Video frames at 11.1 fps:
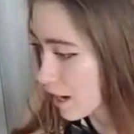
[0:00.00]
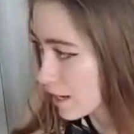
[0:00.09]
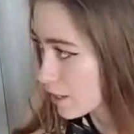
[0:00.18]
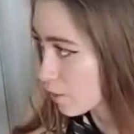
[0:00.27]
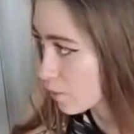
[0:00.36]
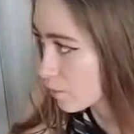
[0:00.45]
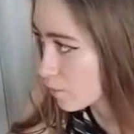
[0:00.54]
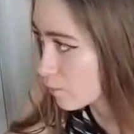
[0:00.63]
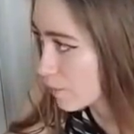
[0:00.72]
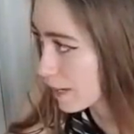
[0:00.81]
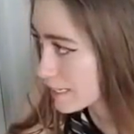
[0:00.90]
I know.
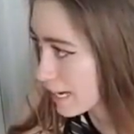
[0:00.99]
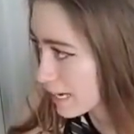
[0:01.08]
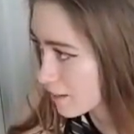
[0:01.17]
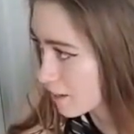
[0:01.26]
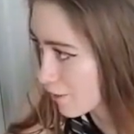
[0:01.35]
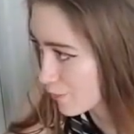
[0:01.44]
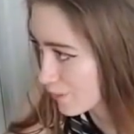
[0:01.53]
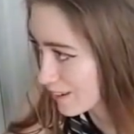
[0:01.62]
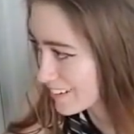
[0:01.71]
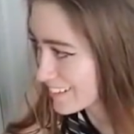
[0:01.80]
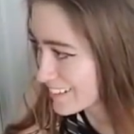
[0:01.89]
I had another
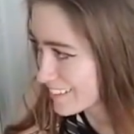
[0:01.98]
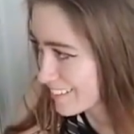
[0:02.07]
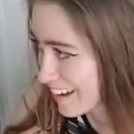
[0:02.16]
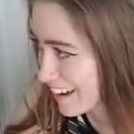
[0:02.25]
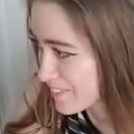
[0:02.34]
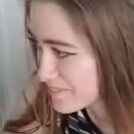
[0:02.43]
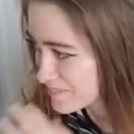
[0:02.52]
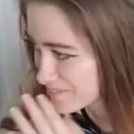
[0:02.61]
one. Okay.